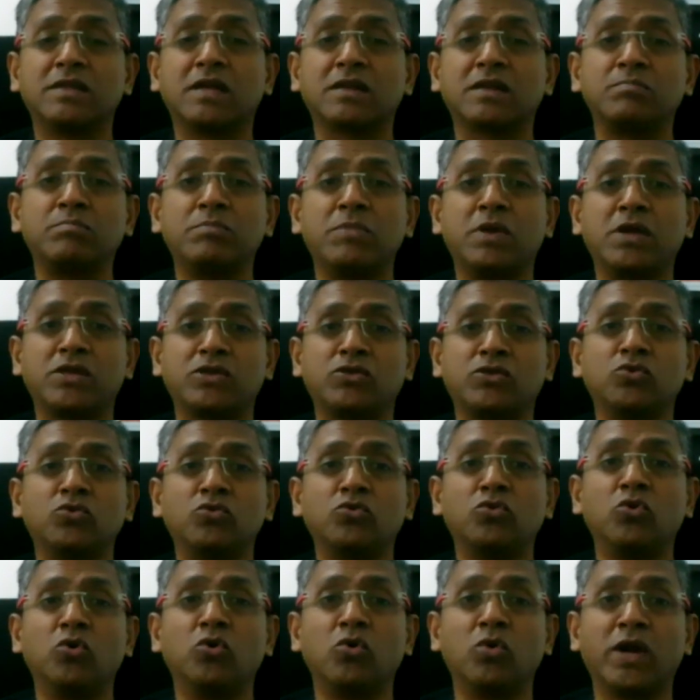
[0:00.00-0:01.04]
that make
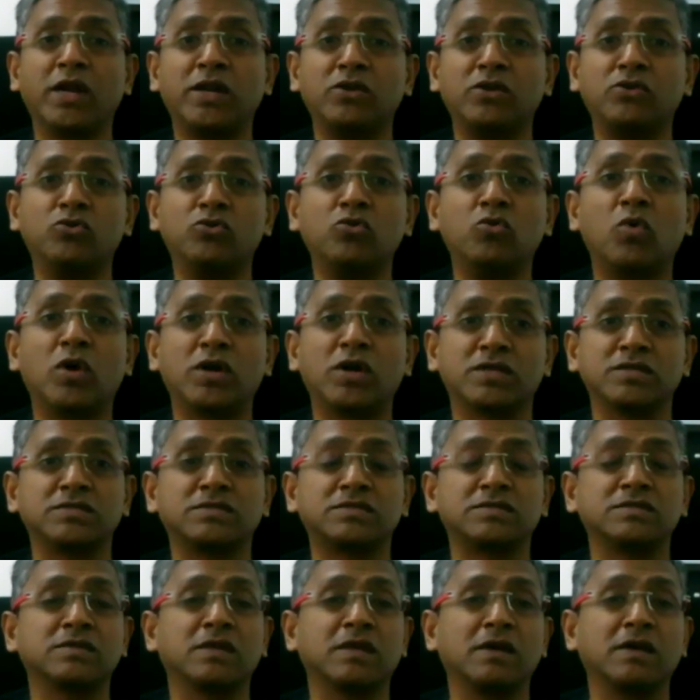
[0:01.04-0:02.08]
you go and do what
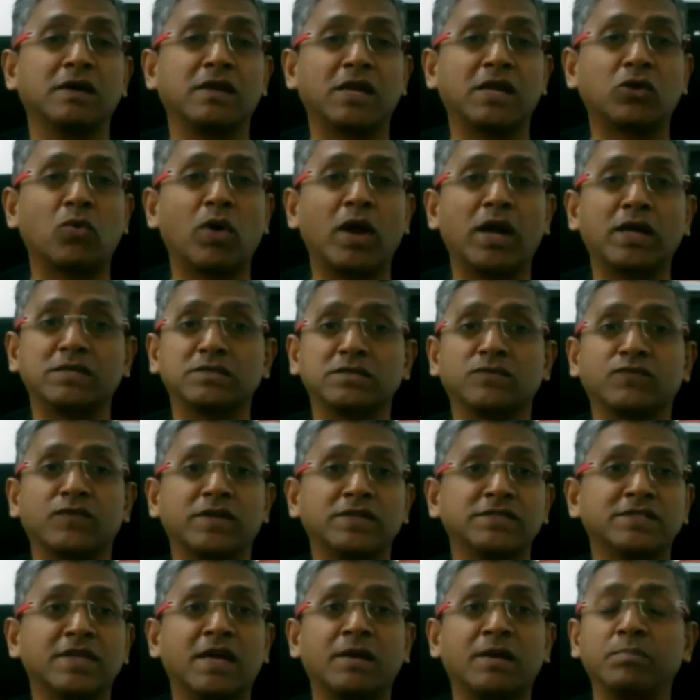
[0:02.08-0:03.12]
is required.
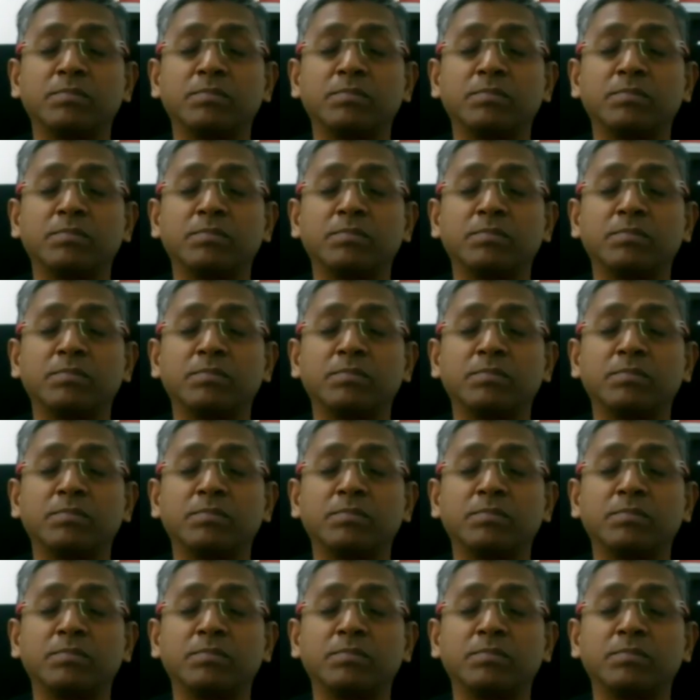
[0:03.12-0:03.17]
For